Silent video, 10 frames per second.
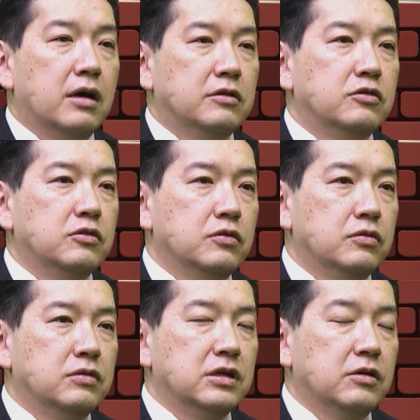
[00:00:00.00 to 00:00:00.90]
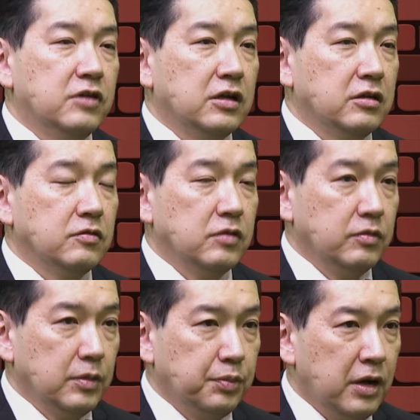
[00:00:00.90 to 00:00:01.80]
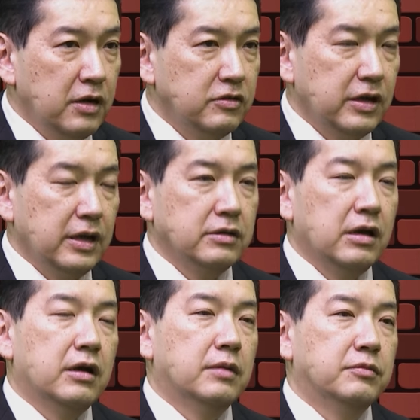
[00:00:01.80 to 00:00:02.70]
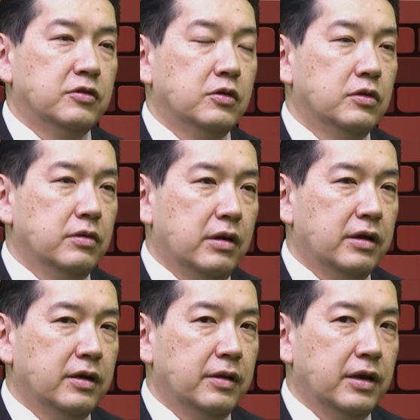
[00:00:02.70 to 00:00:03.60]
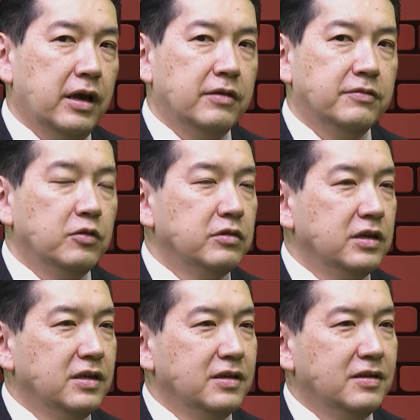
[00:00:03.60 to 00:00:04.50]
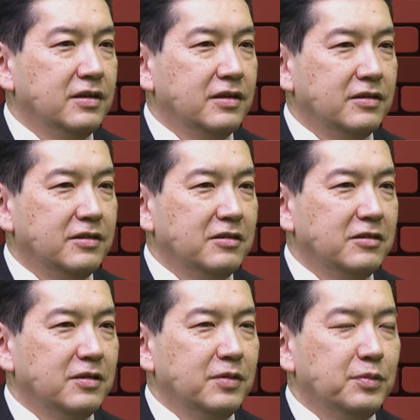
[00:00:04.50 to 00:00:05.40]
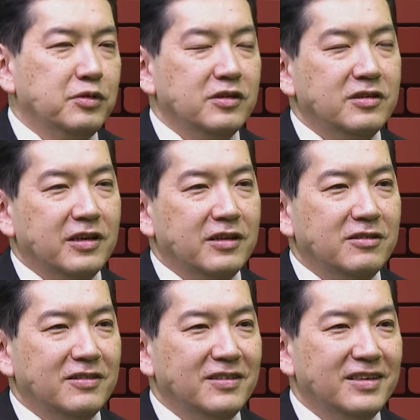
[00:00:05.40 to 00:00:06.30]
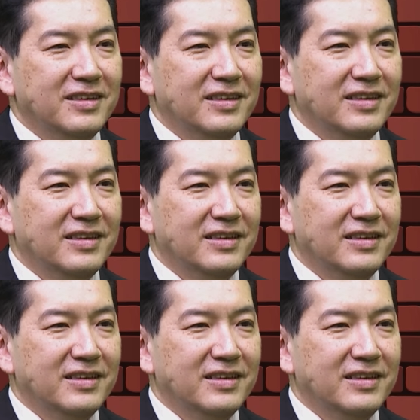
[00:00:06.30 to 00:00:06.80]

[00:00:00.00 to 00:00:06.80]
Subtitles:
to the objectives of the project. So I have only a sense of appreciation.